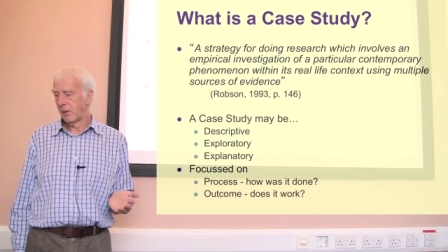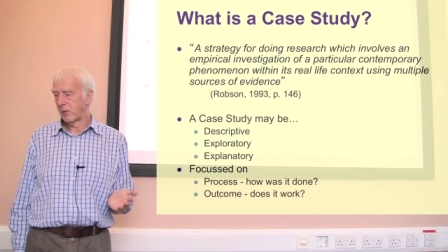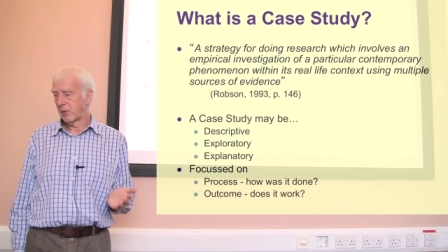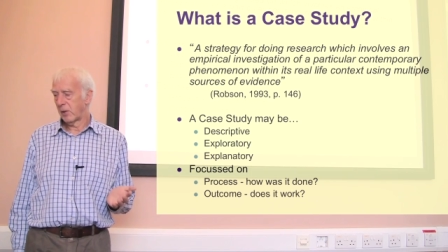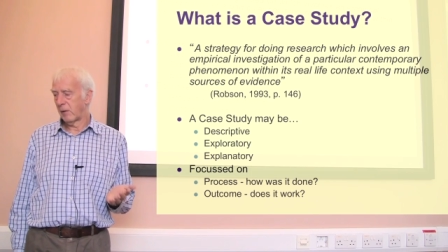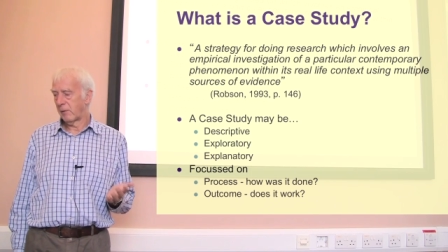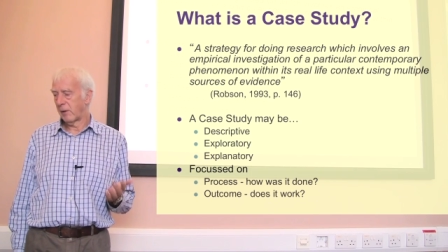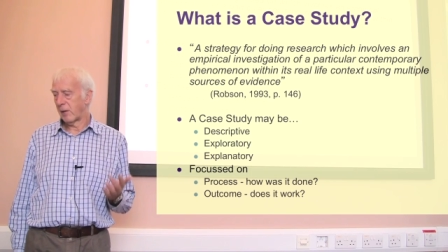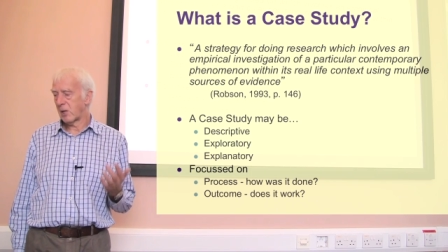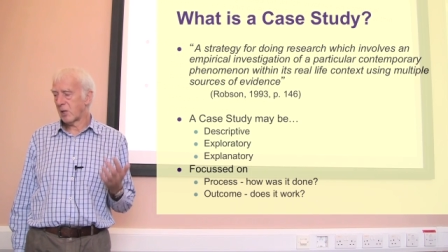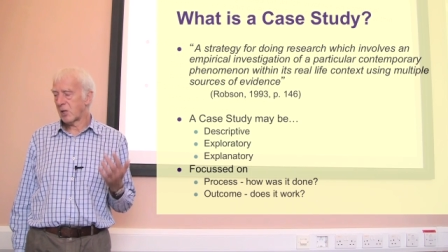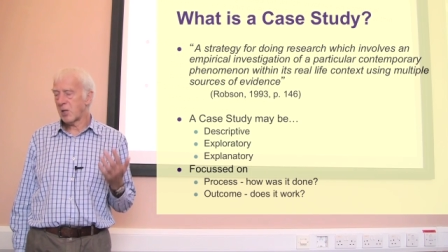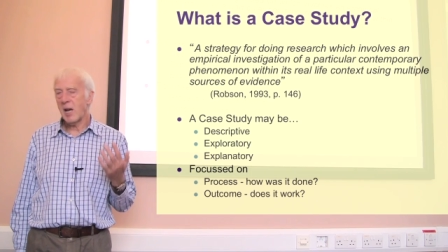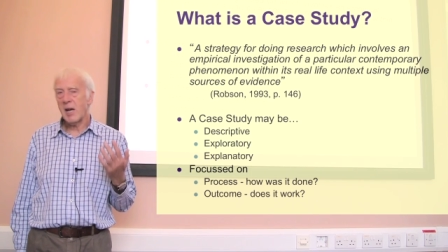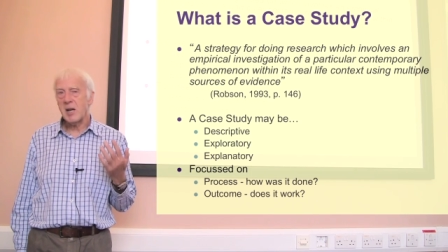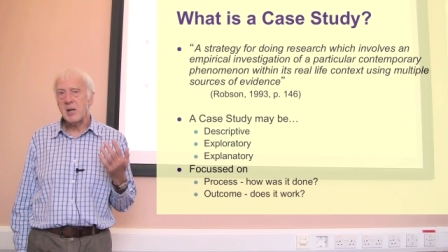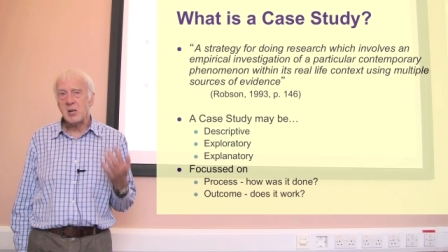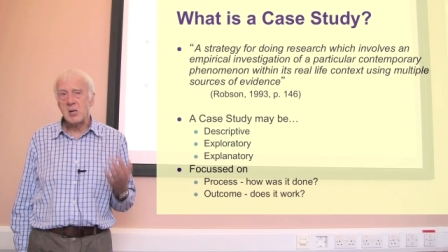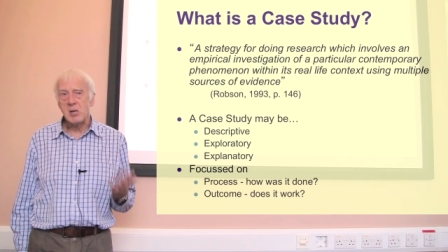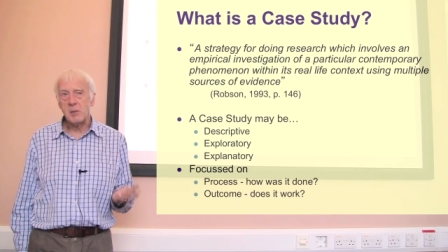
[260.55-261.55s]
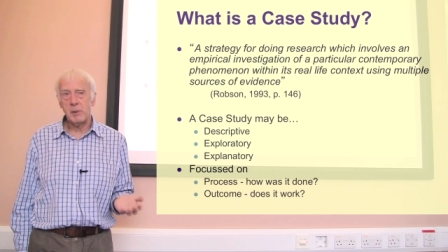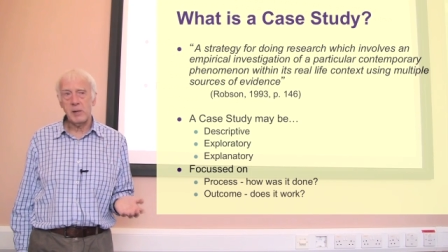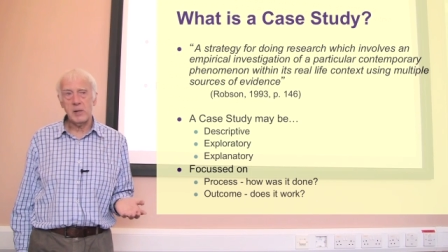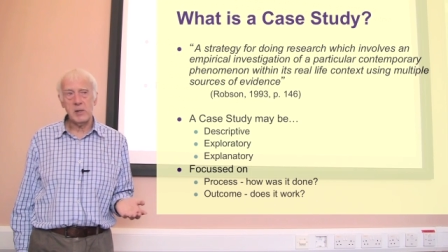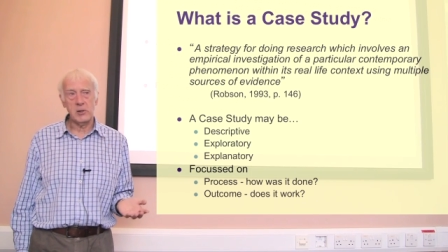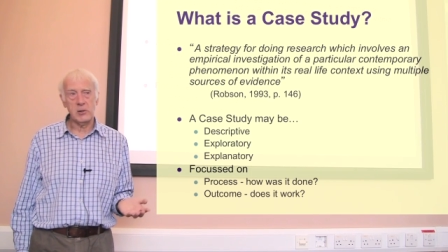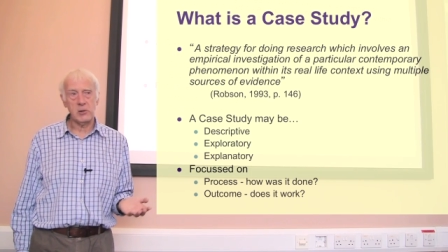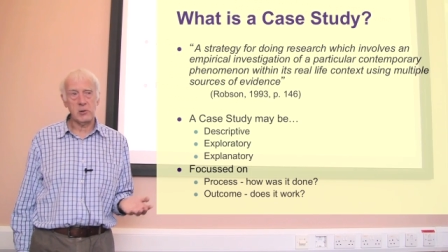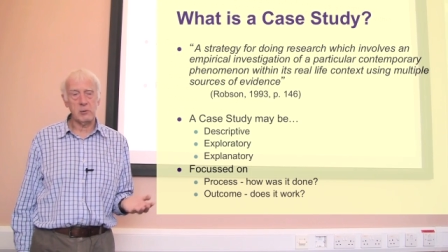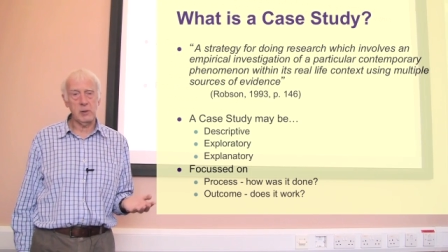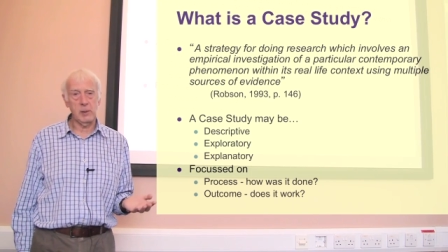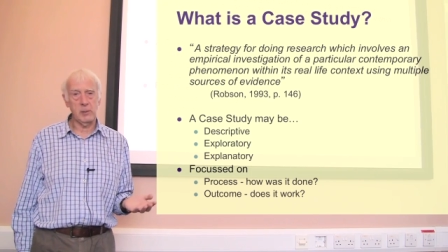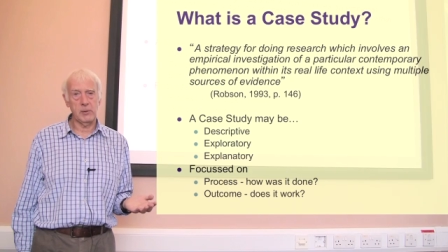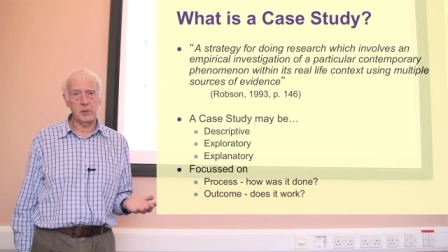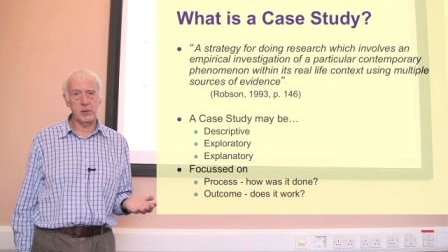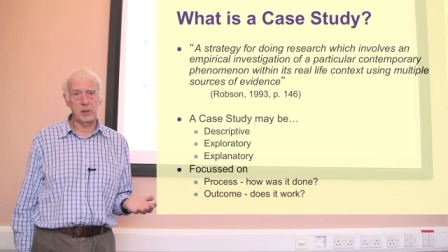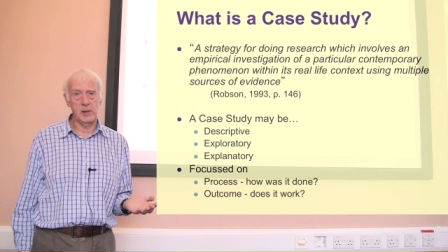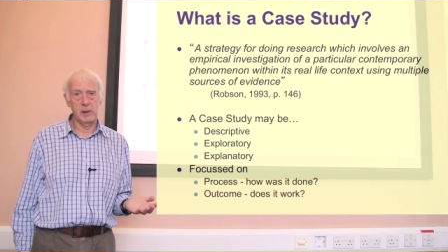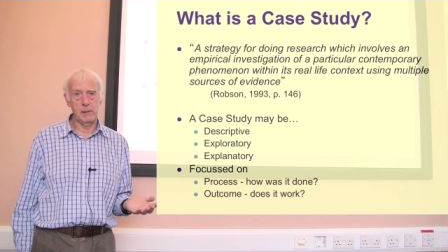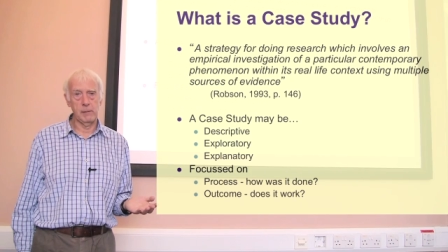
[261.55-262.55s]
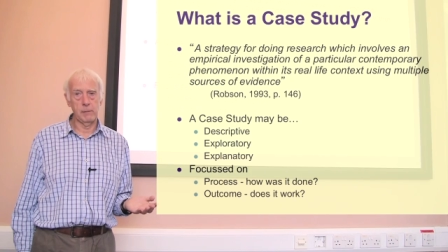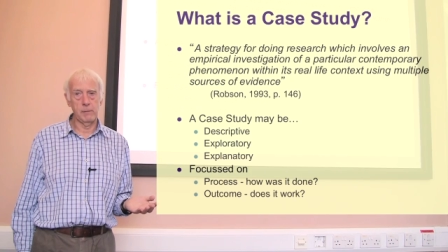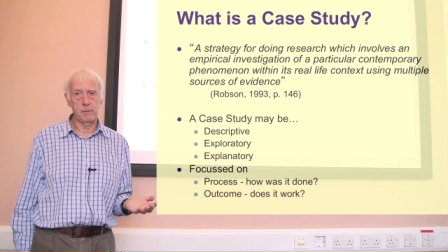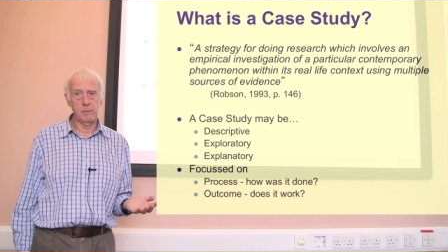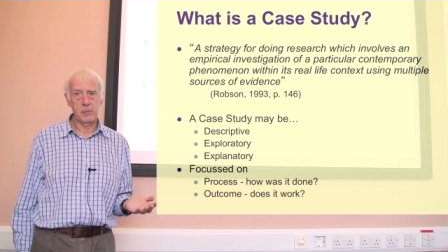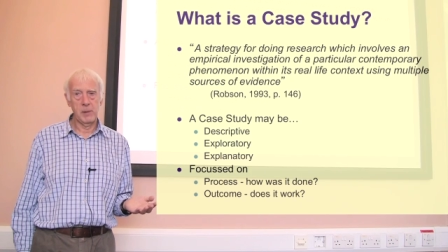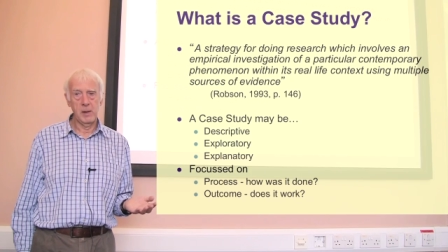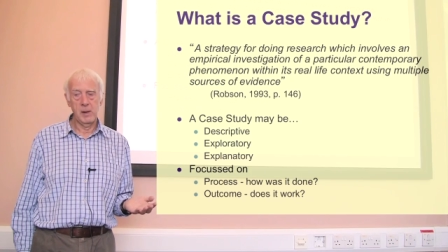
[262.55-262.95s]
Surveys tend to be descriptive,